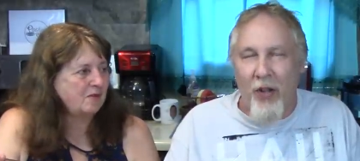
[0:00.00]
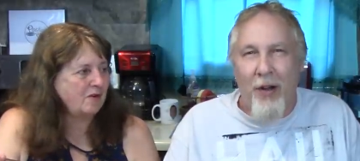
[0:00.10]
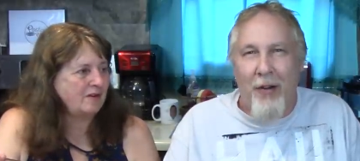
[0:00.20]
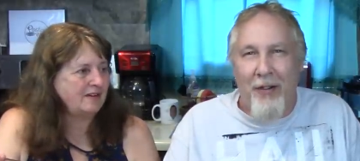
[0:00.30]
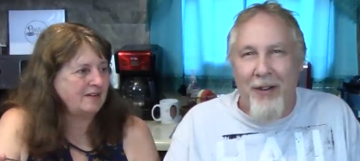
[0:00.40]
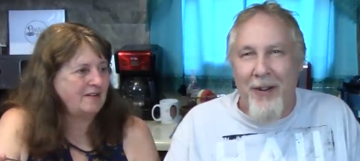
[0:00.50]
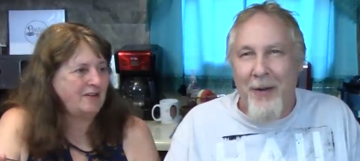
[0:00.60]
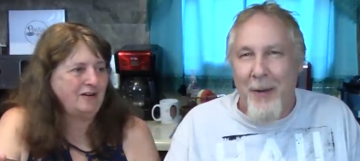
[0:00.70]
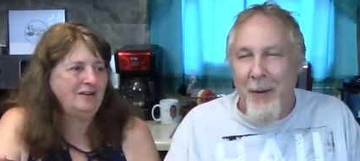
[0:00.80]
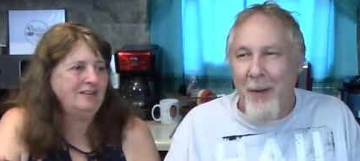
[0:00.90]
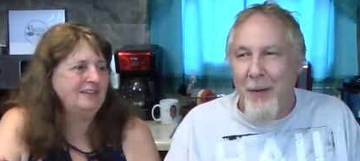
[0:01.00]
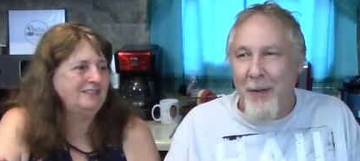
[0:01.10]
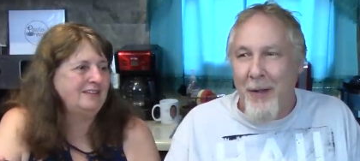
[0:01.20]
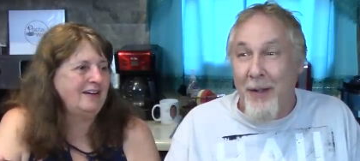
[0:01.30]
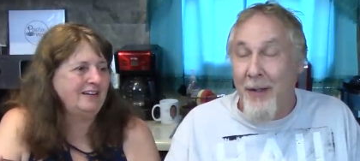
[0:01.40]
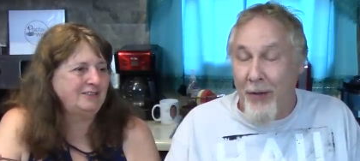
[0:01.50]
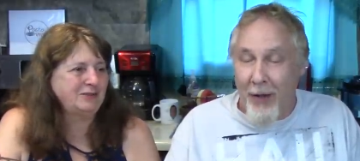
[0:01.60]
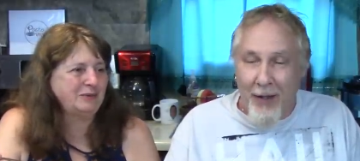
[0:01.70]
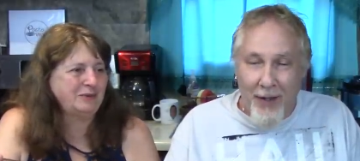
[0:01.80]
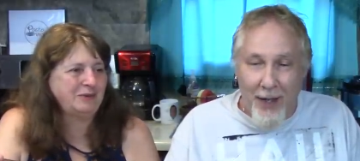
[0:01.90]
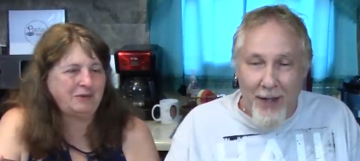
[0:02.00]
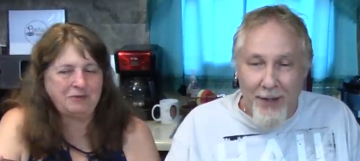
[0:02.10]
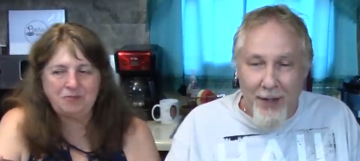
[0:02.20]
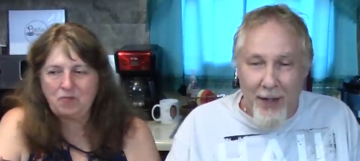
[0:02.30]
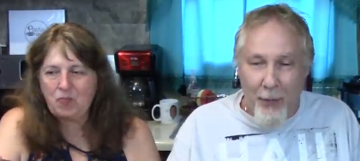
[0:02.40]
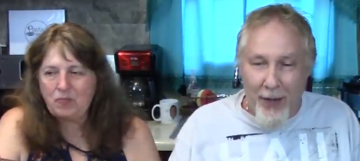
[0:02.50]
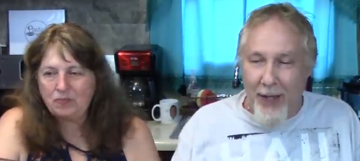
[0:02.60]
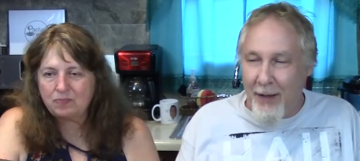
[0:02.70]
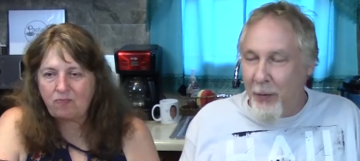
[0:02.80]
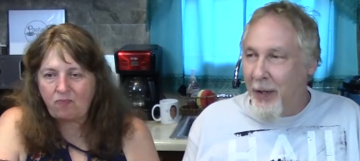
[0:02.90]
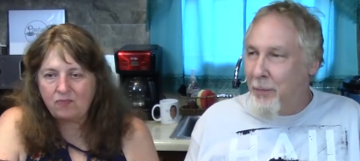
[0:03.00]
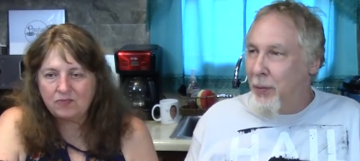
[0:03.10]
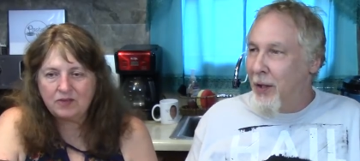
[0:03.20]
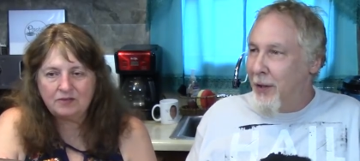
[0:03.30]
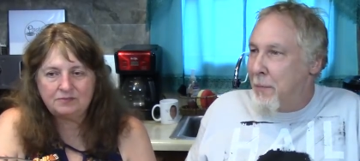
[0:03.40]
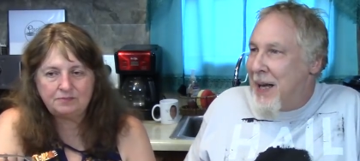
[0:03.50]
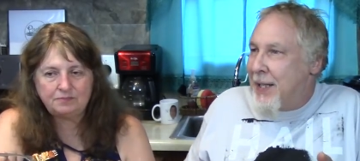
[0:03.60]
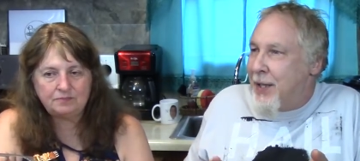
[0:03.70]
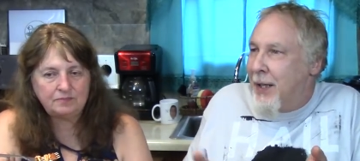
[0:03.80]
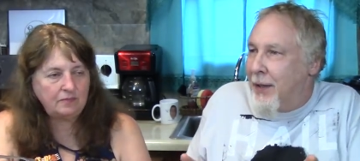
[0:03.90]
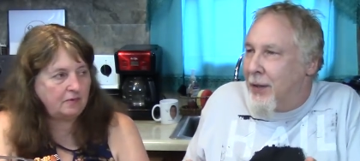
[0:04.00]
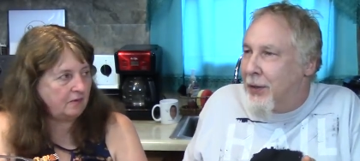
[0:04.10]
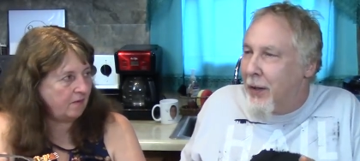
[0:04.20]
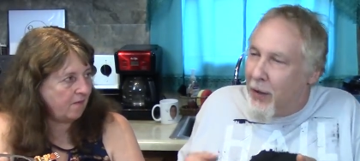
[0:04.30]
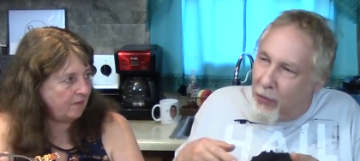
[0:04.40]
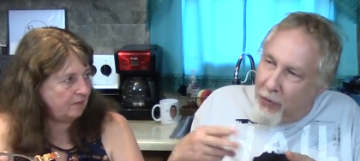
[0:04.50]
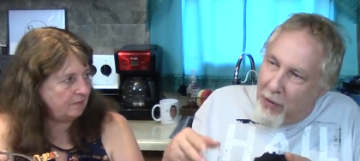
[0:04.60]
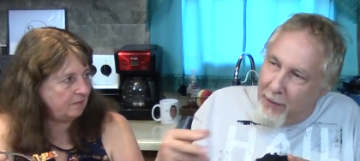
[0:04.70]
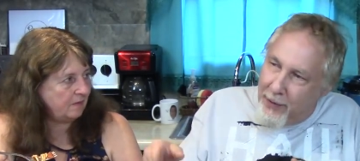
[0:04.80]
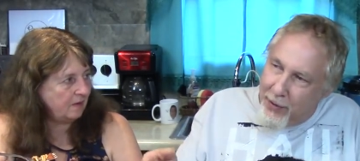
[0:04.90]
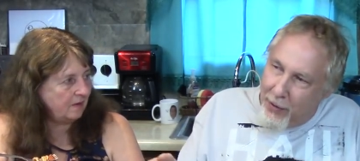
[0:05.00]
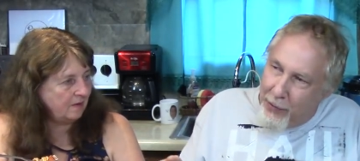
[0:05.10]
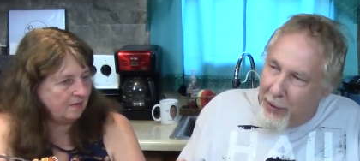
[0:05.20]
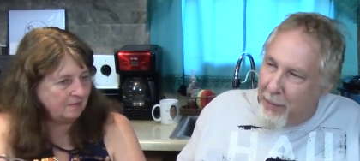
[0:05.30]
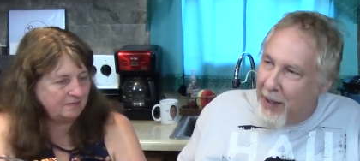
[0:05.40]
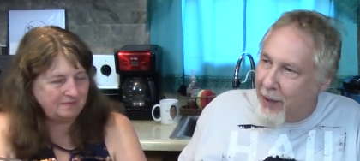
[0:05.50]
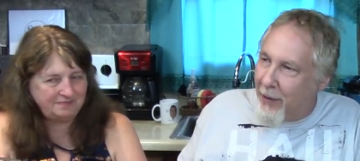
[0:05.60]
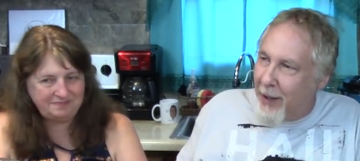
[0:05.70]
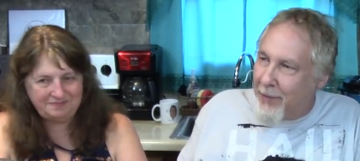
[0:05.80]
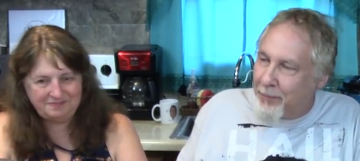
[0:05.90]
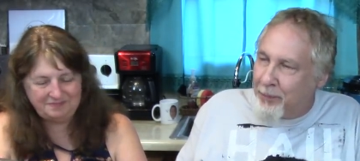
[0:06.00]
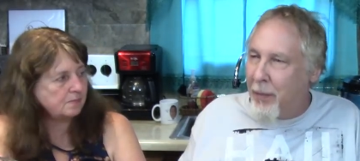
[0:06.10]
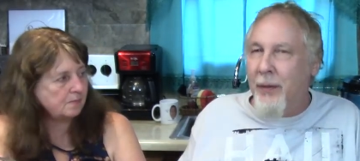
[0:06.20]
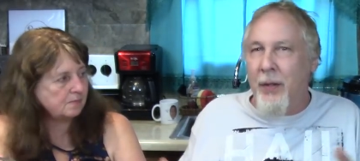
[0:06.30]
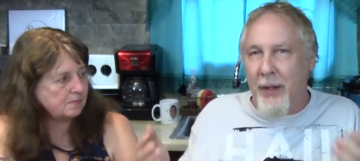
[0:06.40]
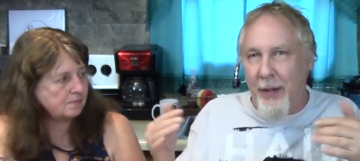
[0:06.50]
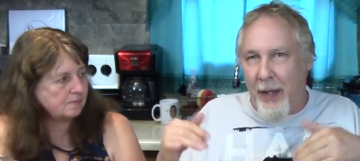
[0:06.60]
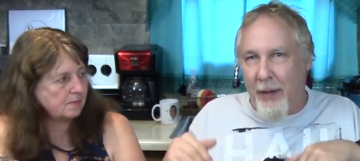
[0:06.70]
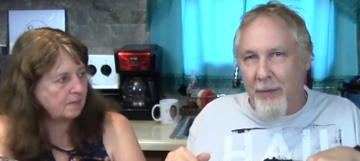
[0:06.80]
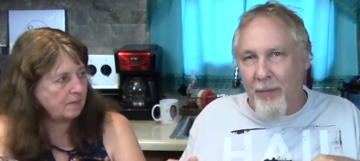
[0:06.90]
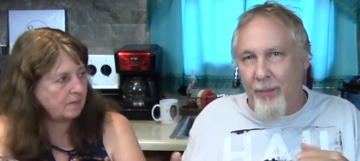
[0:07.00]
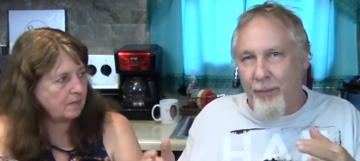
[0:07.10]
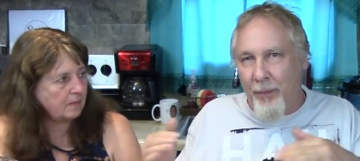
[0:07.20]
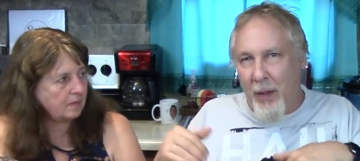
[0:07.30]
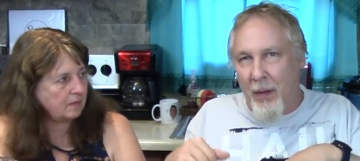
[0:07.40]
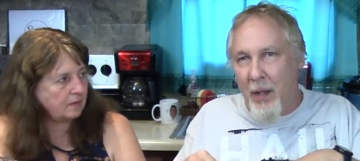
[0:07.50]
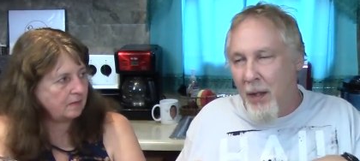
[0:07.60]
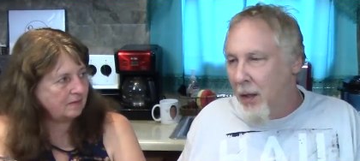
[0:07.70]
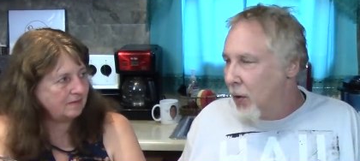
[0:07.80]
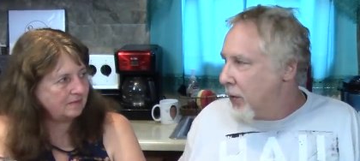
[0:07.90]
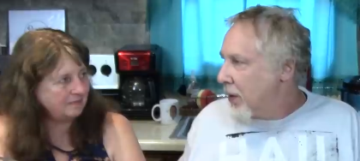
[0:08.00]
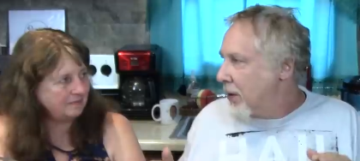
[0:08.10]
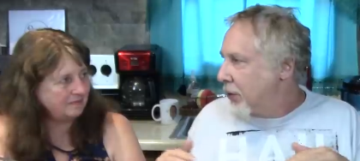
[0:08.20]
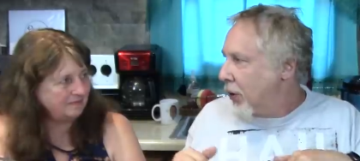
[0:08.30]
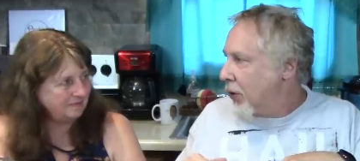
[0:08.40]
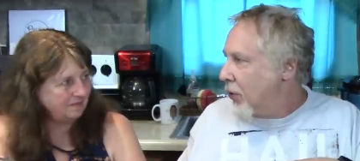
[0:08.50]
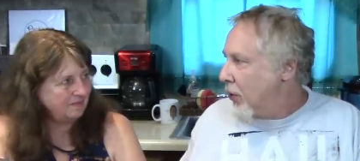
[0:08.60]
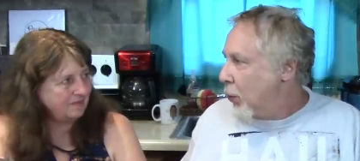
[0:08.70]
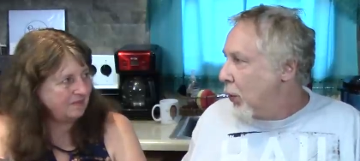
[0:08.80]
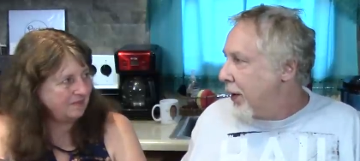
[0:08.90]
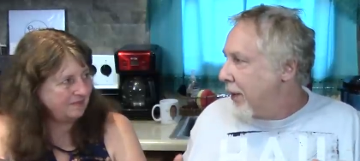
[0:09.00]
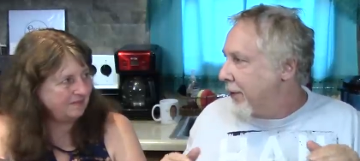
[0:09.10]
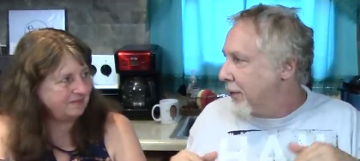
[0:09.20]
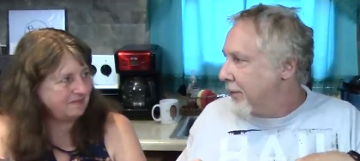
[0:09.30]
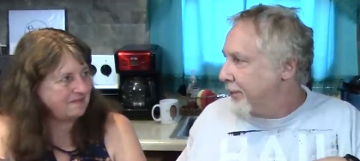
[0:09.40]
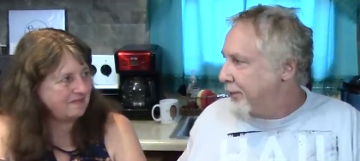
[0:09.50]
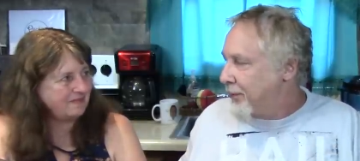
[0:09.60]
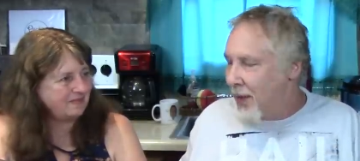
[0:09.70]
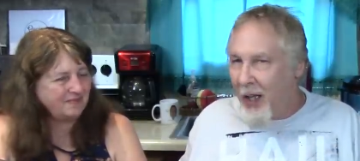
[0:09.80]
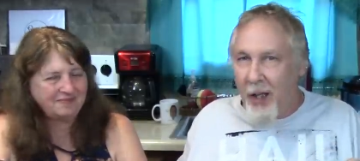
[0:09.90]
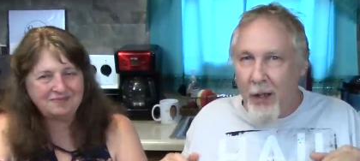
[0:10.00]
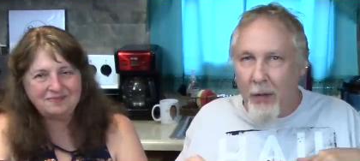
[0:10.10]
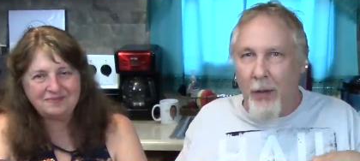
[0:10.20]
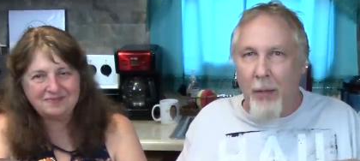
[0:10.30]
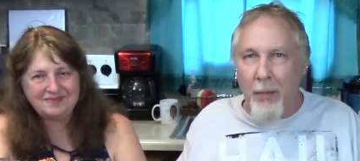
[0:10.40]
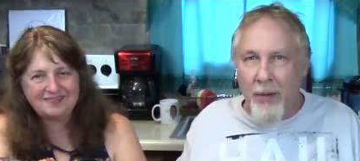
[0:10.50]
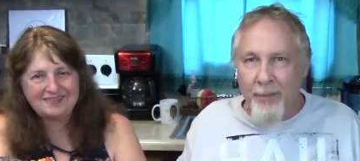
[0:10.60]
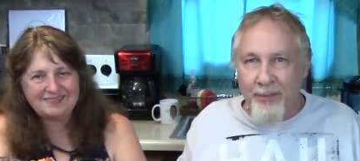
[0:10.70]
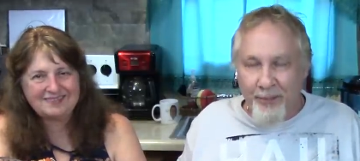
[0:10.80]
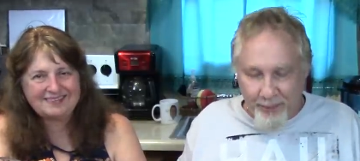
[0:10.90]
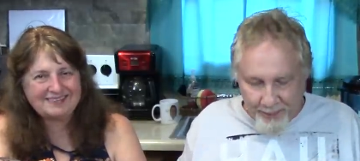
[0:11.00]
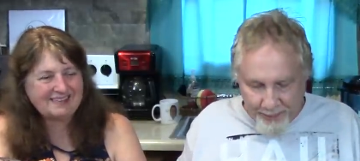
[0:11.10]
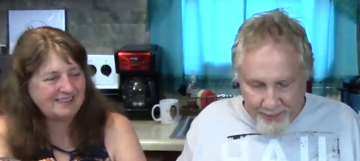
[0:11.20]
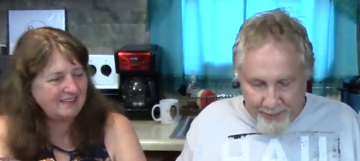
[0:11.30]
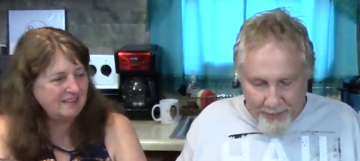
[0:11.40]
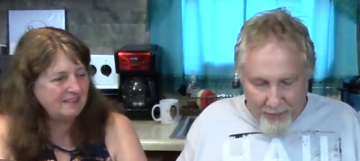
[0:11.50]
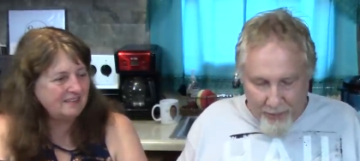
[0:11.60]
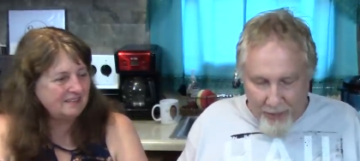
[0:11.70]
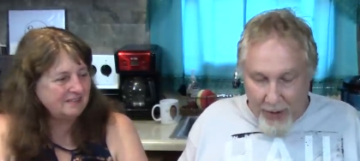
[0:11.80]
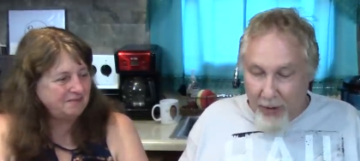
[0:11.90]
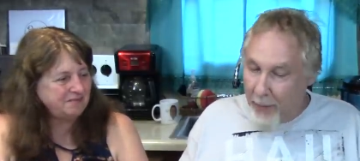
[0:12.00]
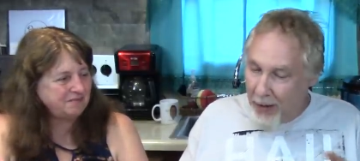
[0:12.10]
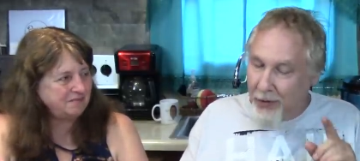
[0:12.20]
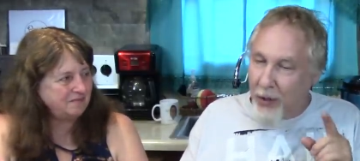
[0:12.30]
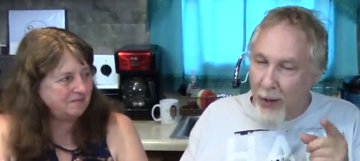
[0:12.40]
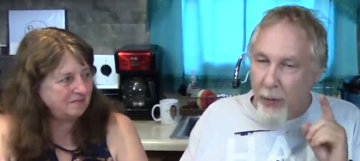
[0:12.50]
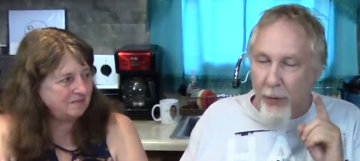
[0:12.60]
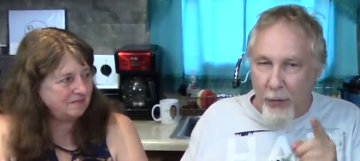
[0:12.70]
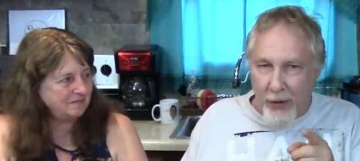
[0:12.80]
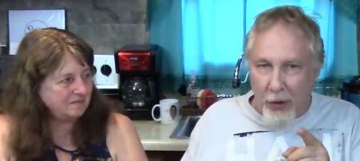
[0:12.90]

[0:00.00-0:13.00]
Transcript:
Speaker 1: Garlic, garlic knots. Garlic or knots. Yeah, we got we could put a little basket in there so they don't roll off the stone in the back, right? But they're getting that charcoal and wood oven heat on them. Next time I'm gonna try it with only